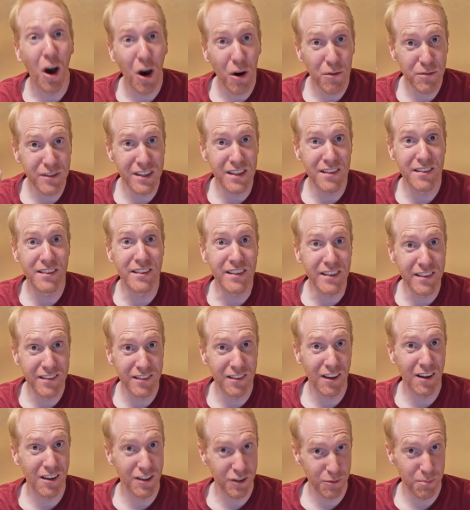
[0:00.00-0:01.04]
of the
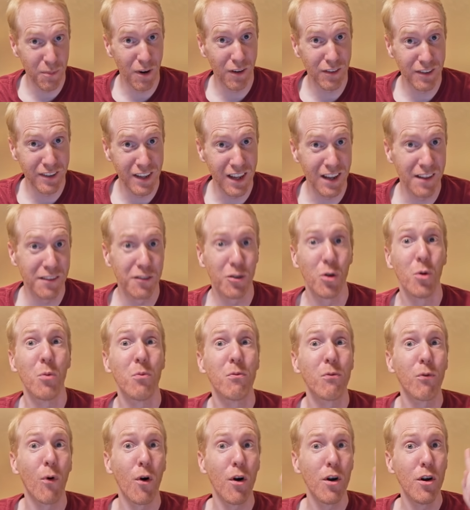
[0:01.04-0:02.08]
Seestar Smart Telescope
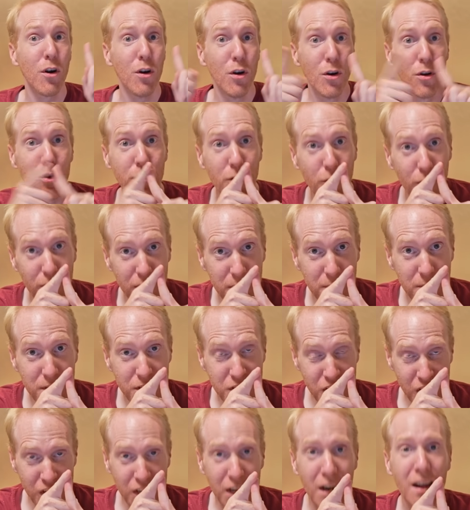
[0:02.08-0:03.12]
for lunar
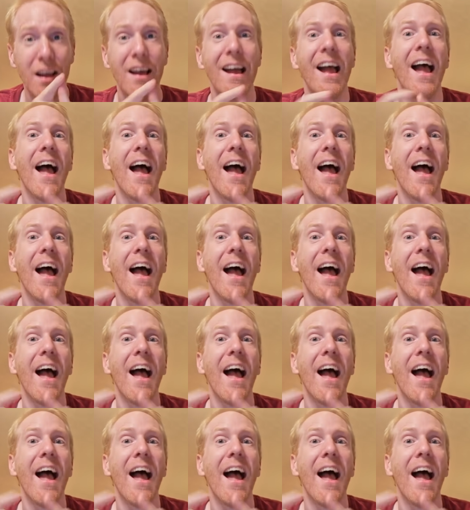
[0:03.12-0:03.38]
imaging